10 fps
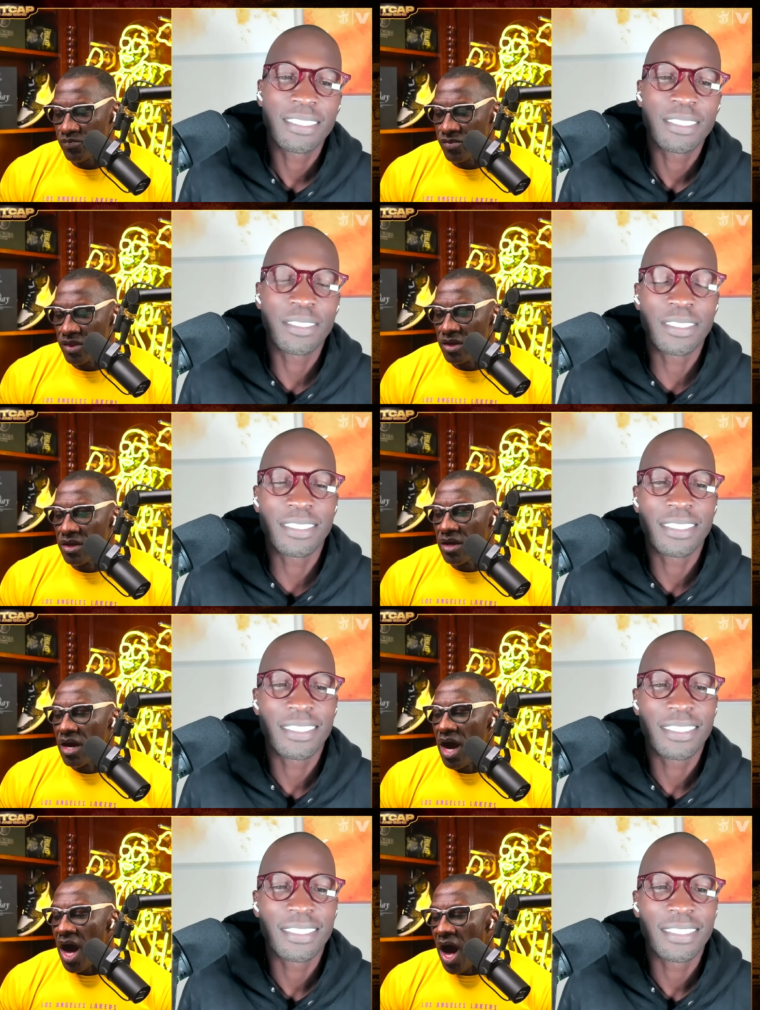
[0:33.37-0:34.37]
Speaker 1: hmm
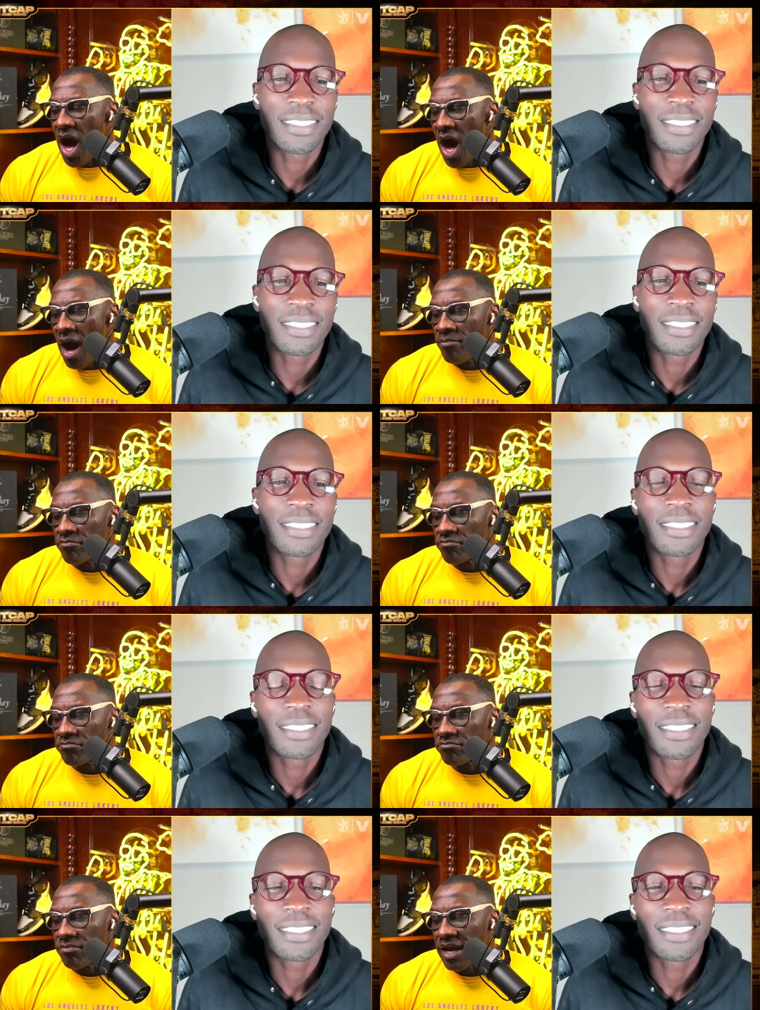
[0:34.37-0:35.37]
um,
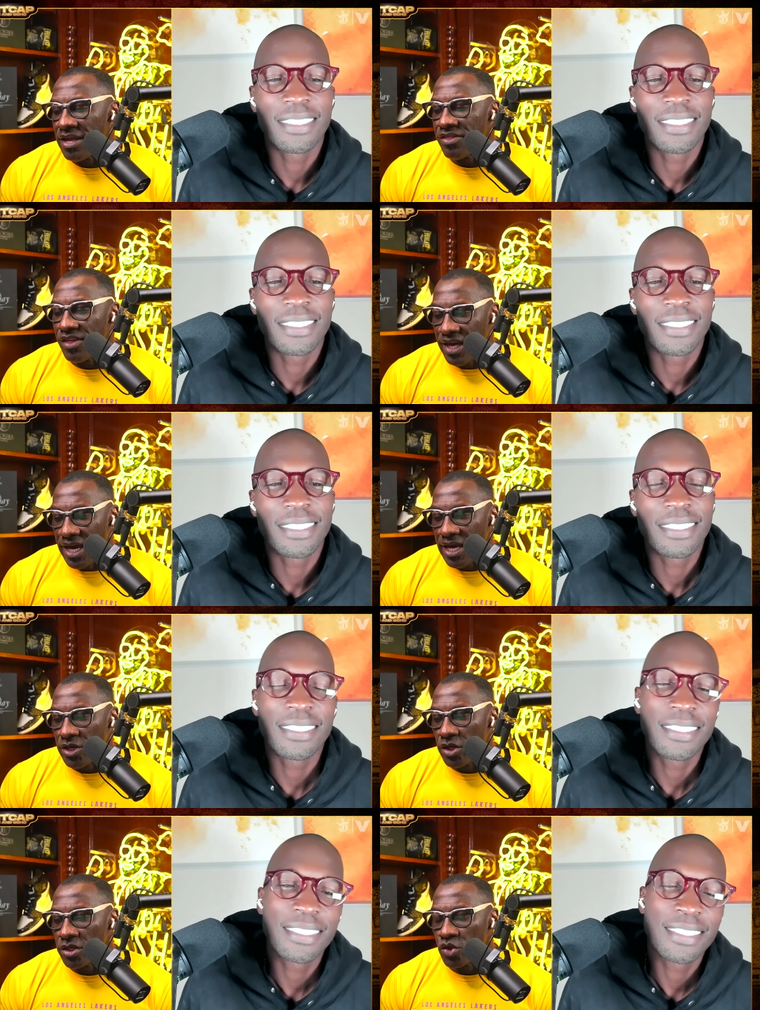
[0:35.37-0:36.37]
and then
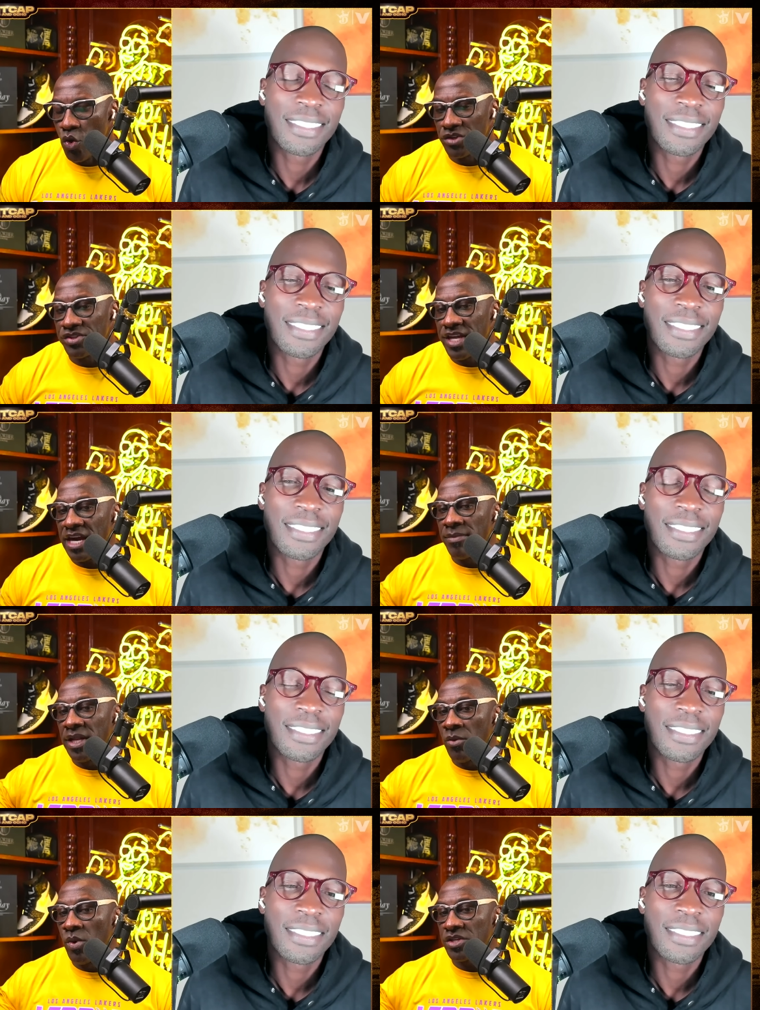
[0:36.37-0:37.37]
during a segment
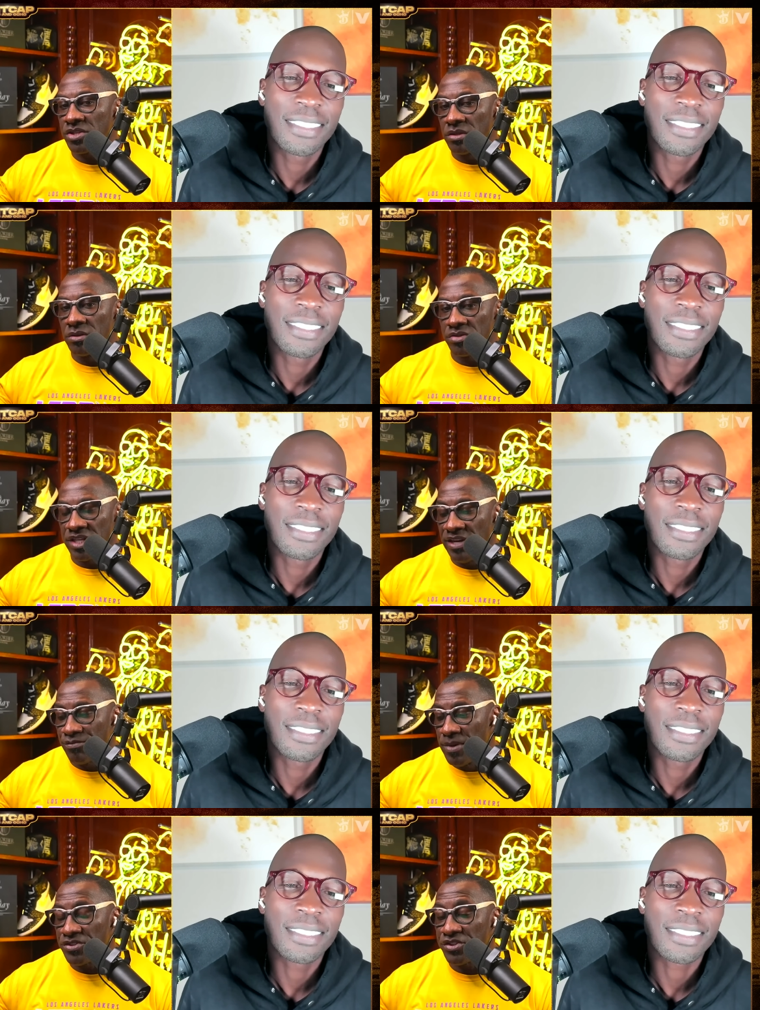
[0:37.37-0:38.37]
in which Steve
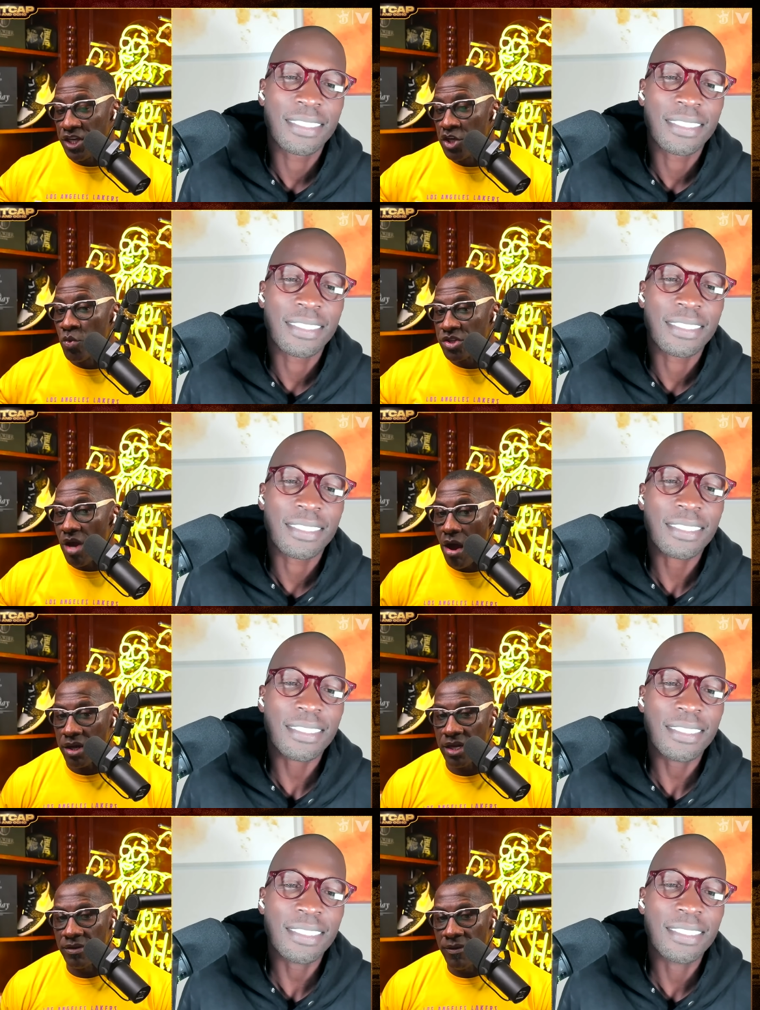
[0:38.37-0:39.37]
Smith Sr. was
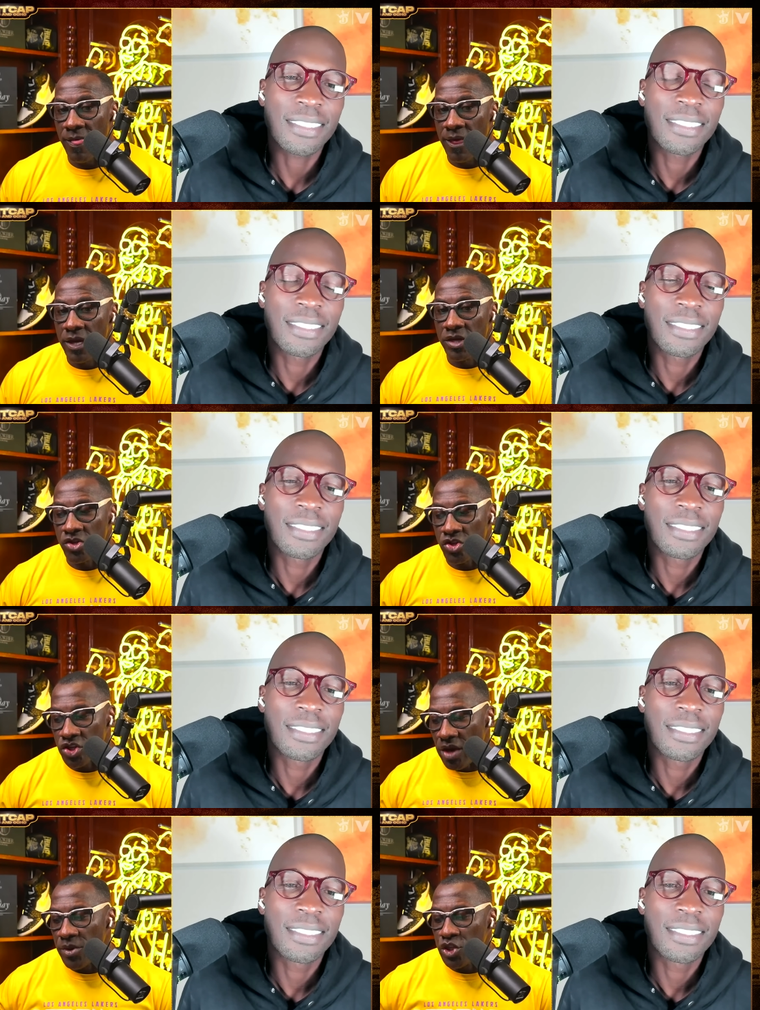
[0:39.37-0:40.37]
talking,
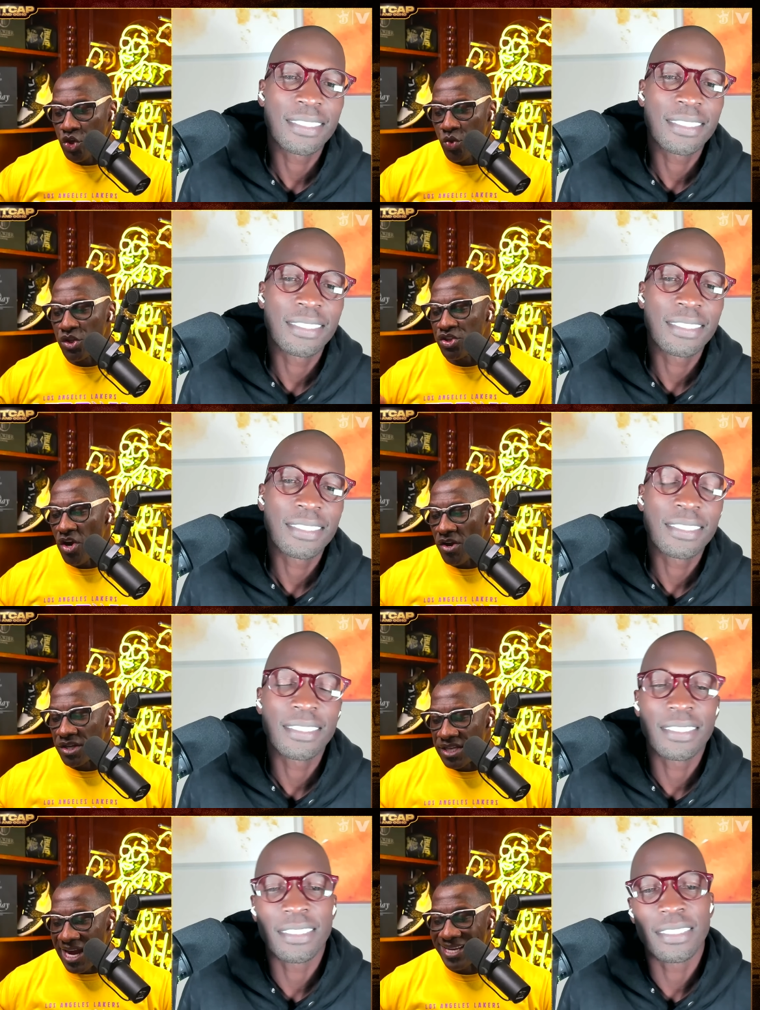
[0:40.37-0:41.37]
Jerry Jeudy started
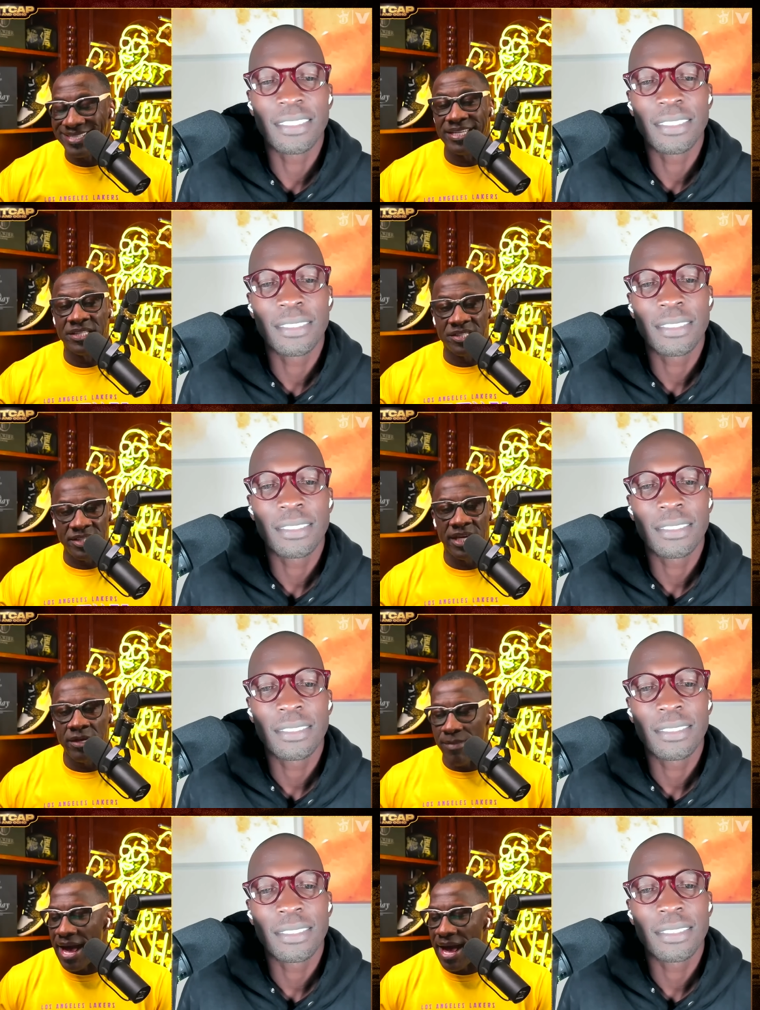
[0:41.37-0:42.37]
dancing and singing
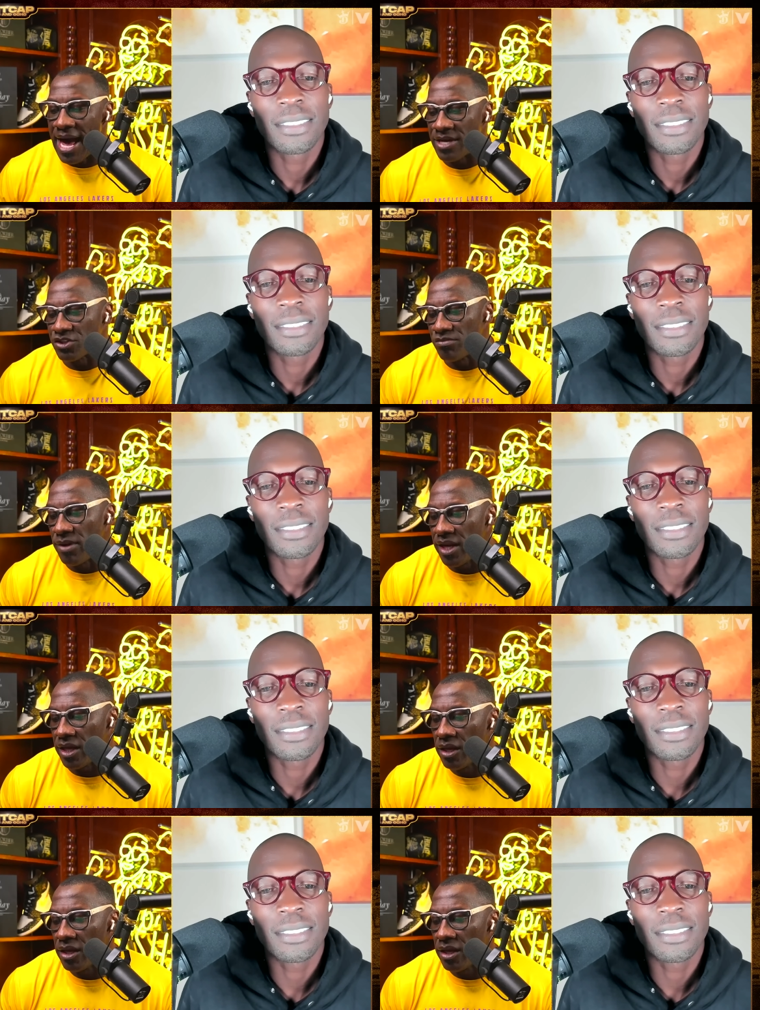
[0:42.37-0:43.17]
behind Smitty.